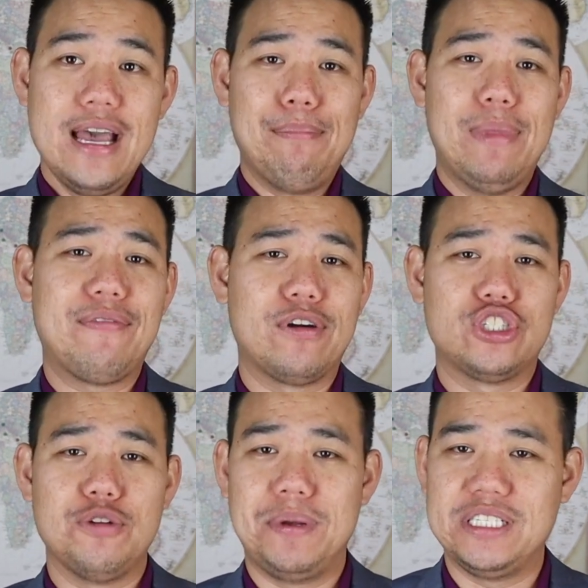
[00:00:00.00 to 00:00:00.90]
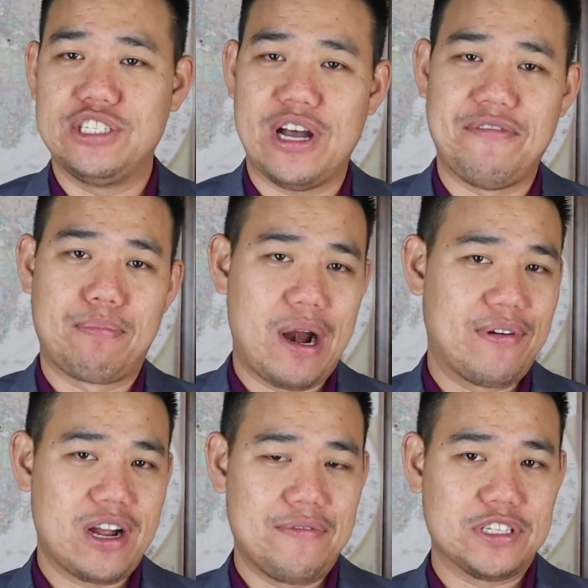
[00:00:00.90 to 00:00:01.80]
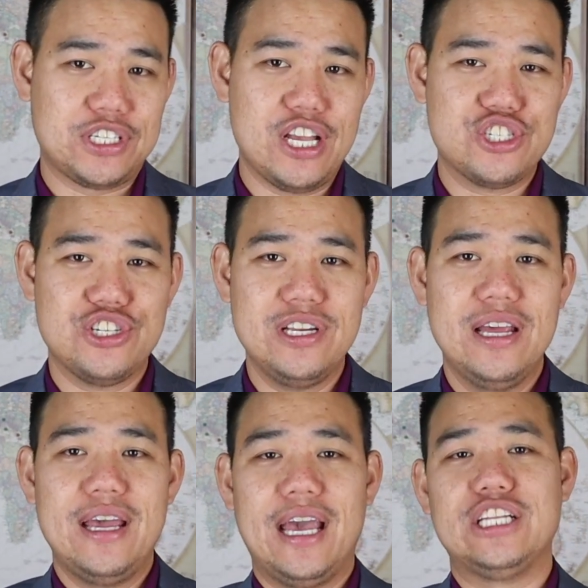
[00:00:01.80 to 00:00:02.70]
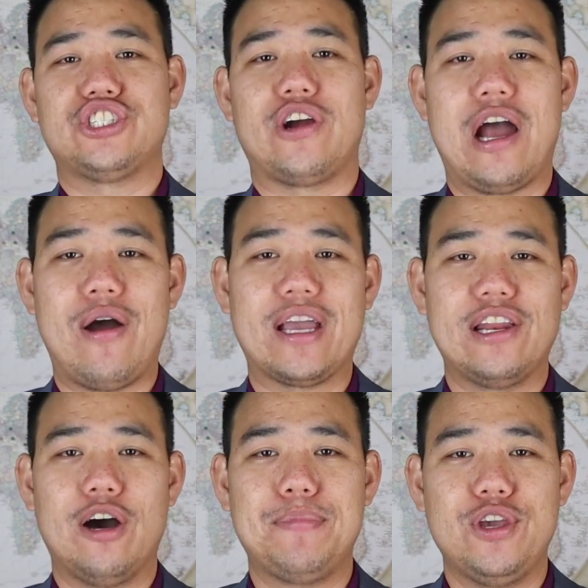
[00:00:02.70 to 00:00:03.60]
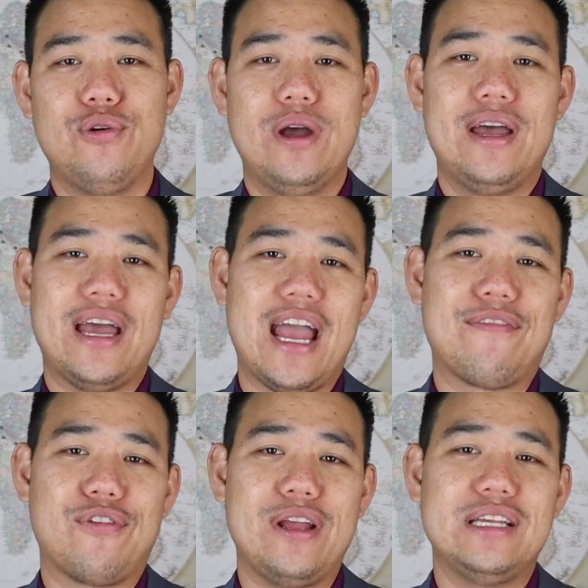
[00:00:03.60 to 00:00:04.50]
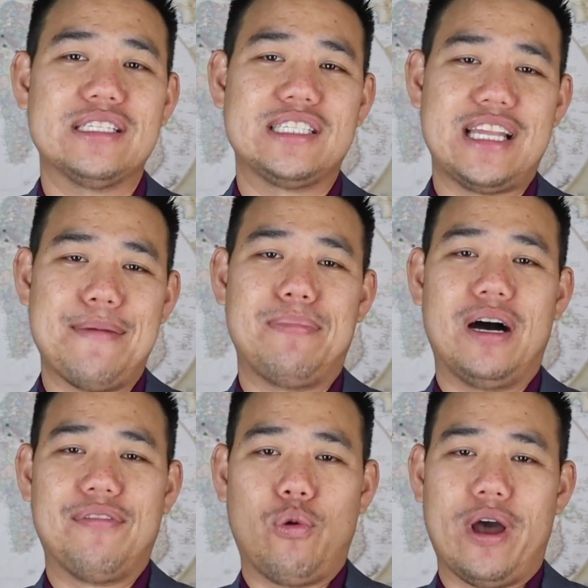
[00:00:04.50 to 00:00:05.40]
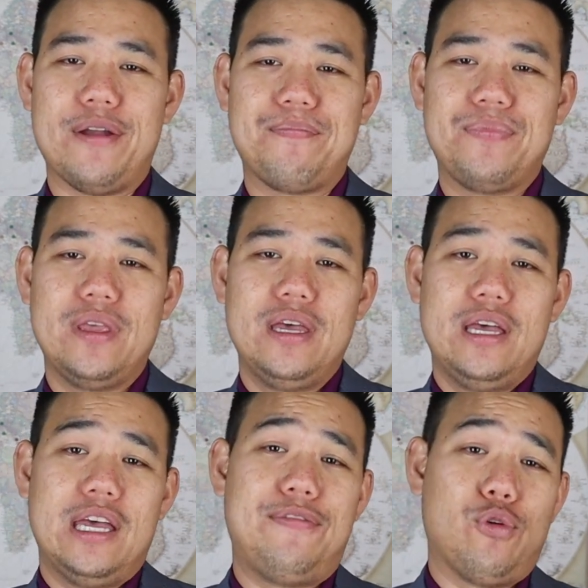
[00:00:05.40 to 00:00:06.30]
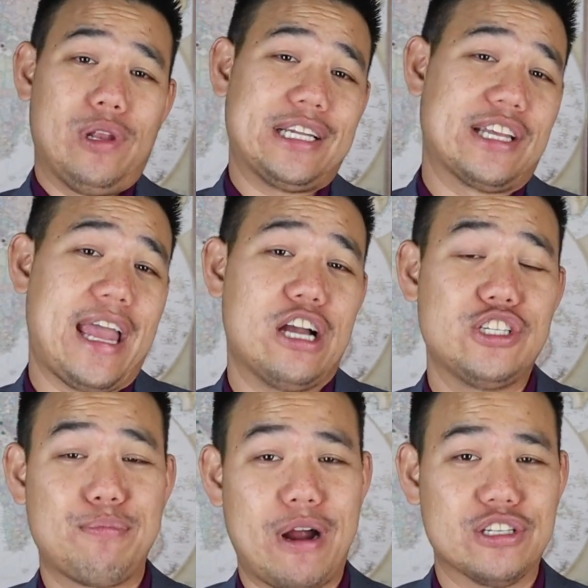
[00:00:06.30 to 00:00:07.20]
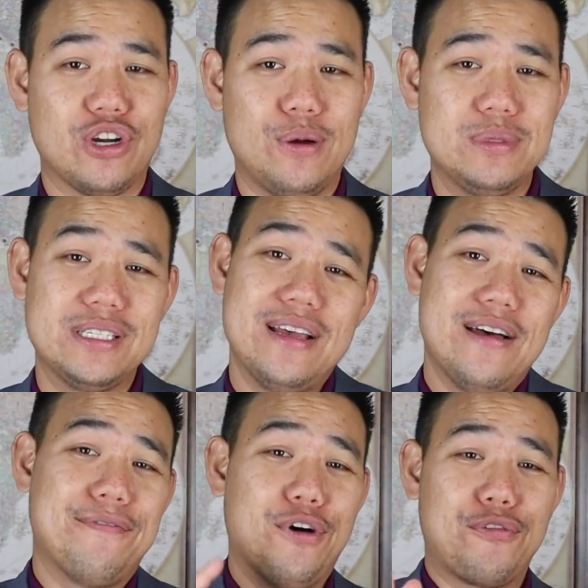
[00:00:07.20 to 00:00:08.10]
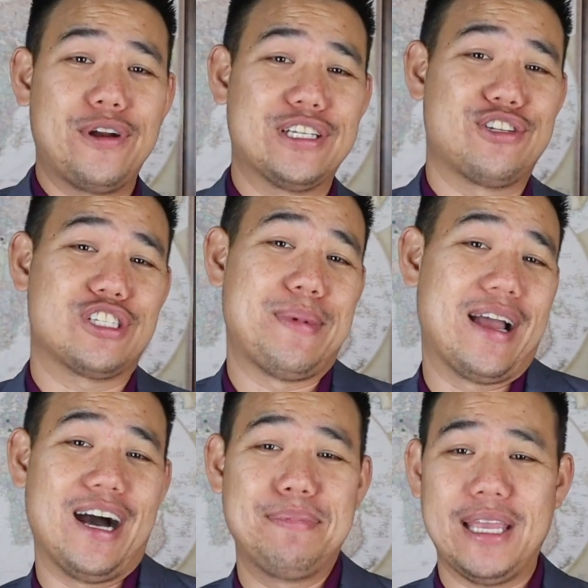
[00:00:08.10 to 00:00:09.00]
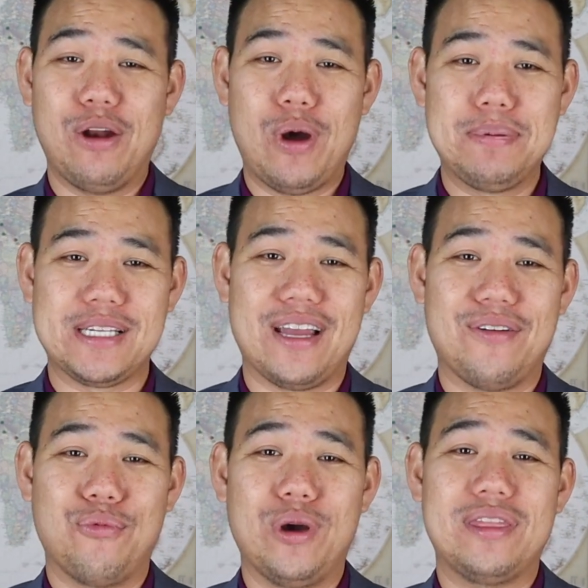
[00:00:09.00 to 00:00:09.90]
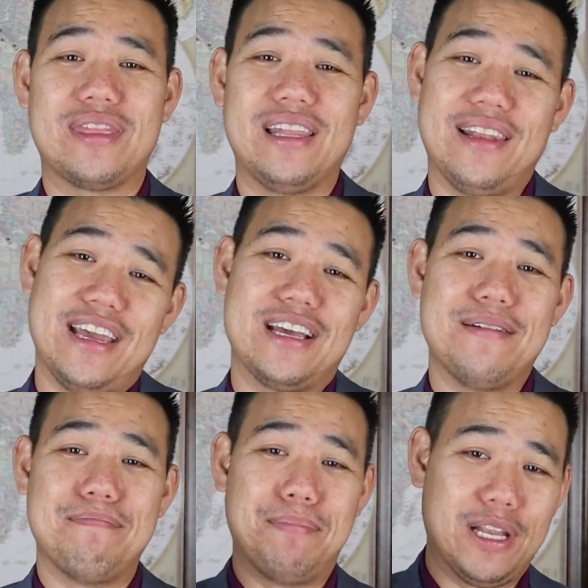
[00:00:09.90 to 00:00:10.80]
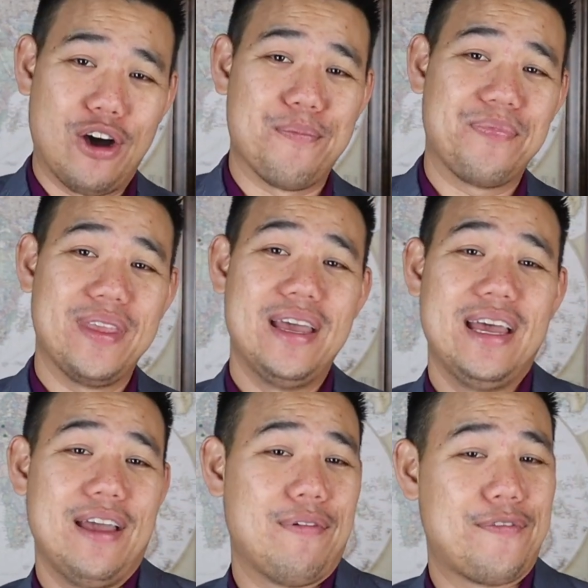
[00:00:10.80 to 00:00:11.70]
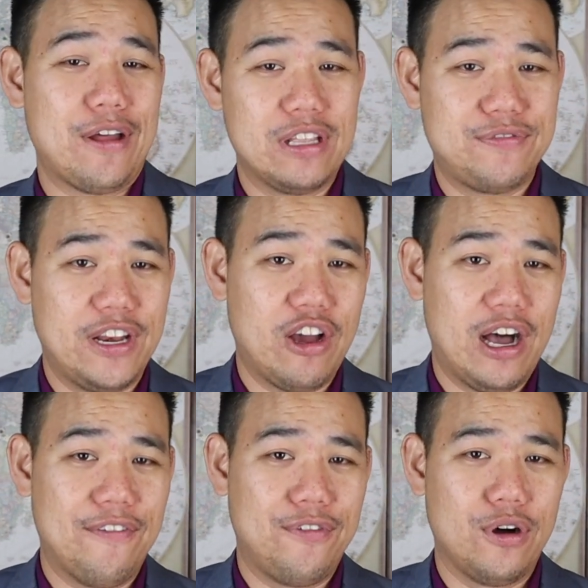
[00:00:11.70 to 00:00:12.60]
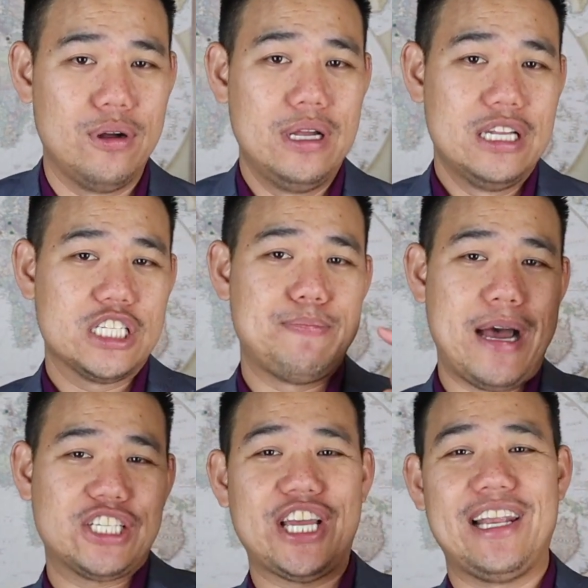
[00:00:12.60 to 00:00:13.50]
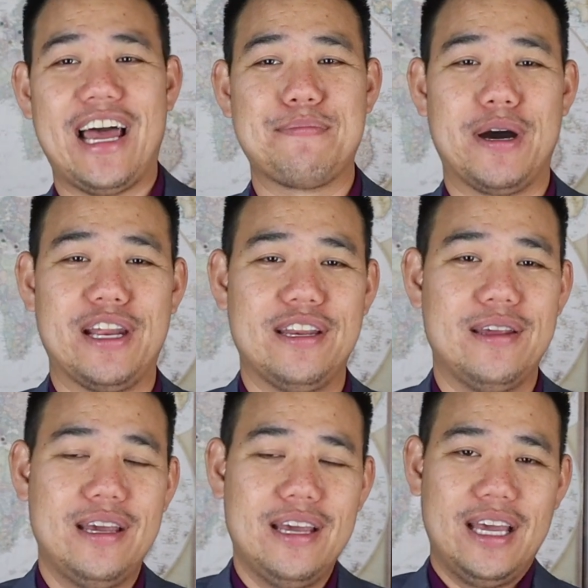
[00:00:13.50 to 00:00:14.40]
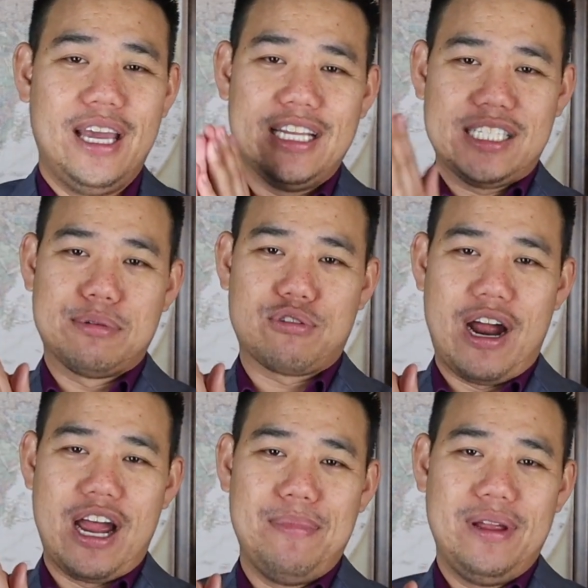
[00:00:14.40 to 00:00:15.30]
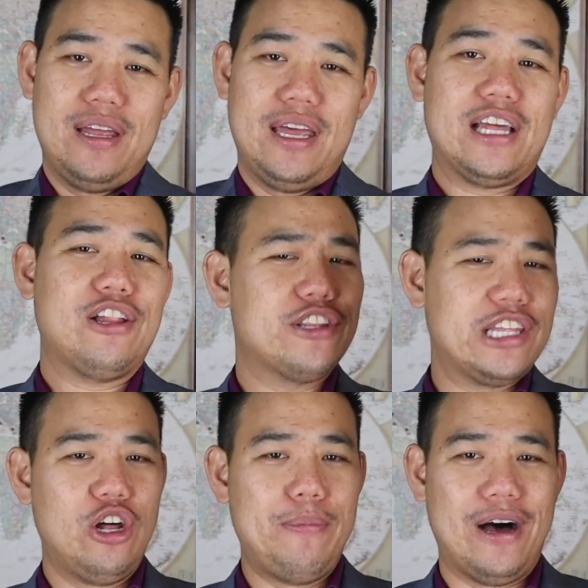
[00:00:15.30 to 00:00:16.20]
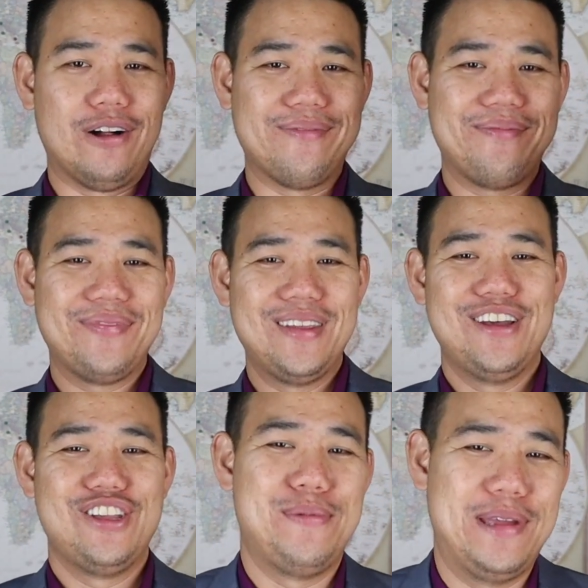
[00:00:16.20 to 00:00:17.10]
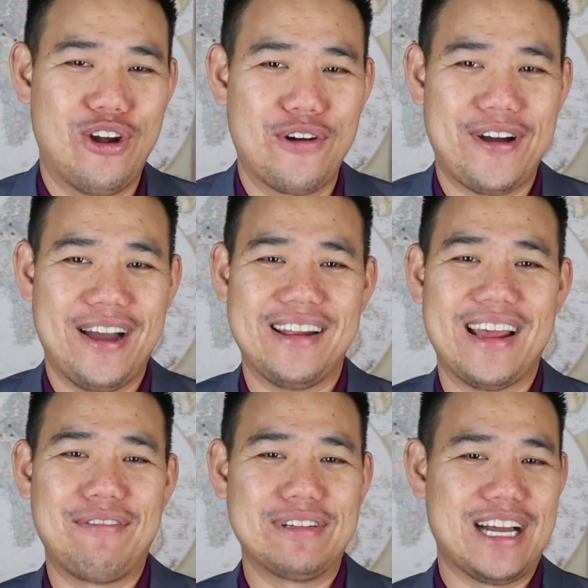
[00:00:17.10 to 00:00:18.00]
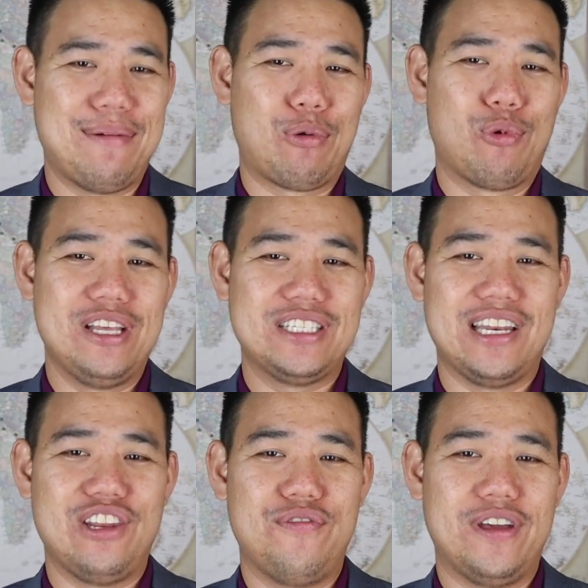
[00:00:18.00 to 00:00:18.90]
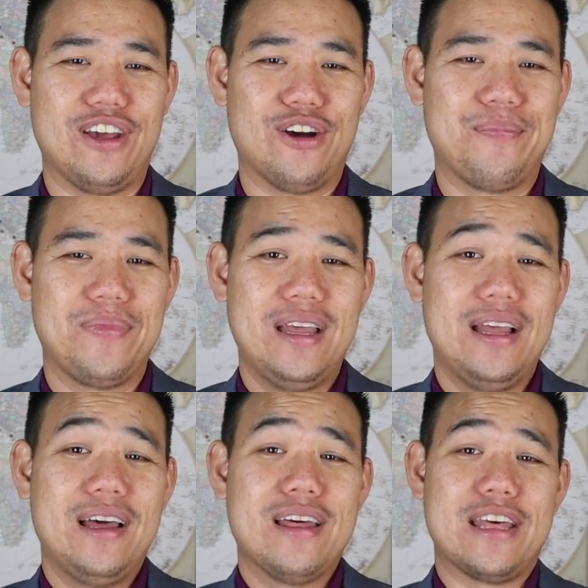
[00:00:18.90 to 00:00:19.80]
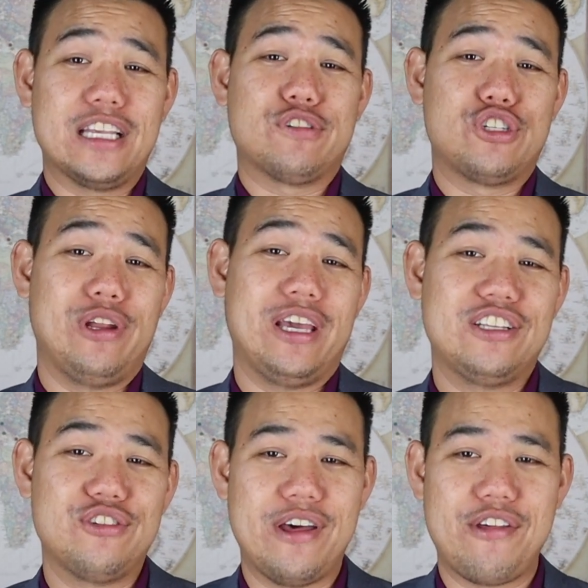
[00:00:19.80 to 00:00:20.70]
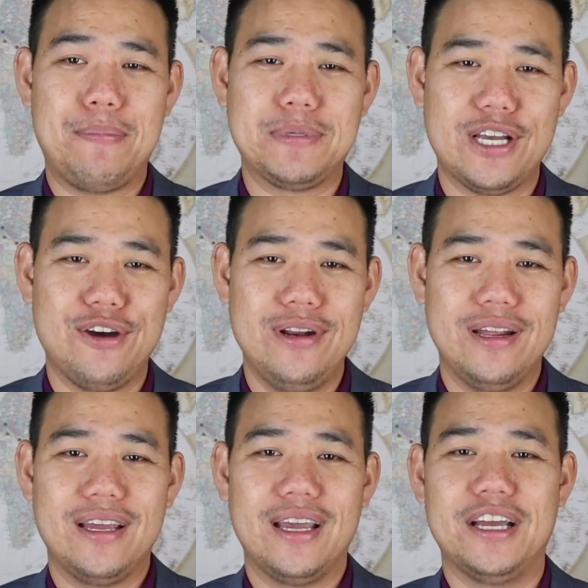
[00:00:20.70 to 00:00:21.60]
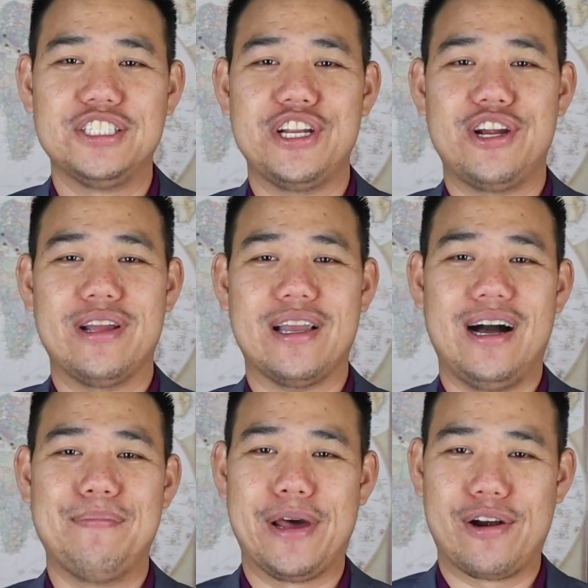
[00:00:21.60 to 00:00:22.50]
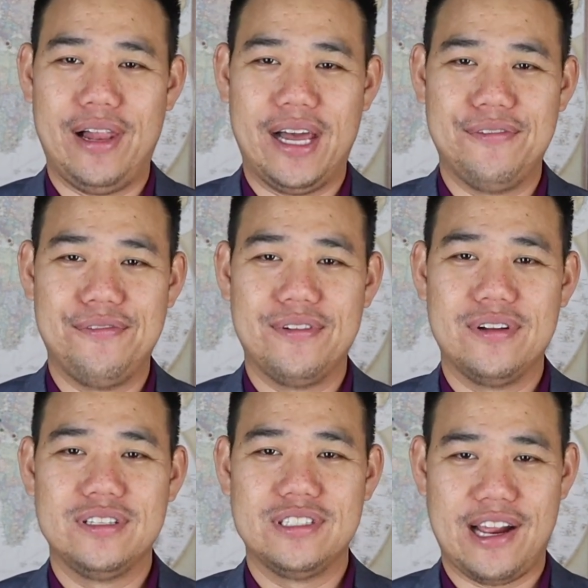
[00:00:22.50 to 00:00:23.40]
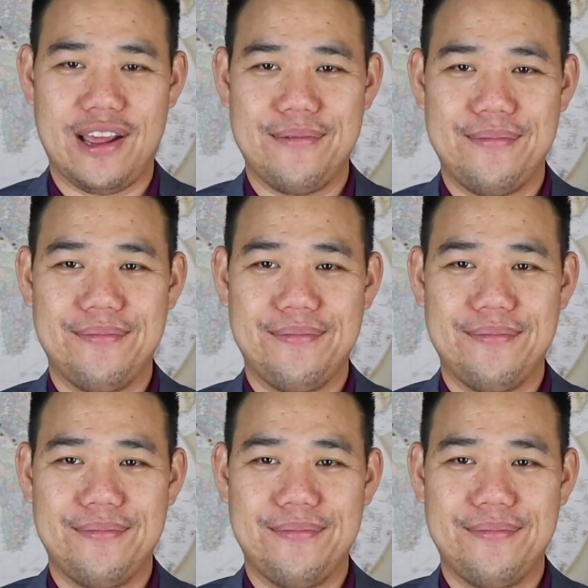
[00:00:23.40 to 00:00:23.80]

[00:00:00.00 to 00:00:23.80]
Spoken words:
I'm never too busy to have a private conversation and share how I can help you every step of the way. If you would like to casually browse homes, feel free to search on my updated website with the link below. If you found this video helpful, smash that like button, hit subscribe, and click on the little bell. You'll be notified every time I release a new video. Thanks for tuning in to another episode, Engineering a Better Life Today.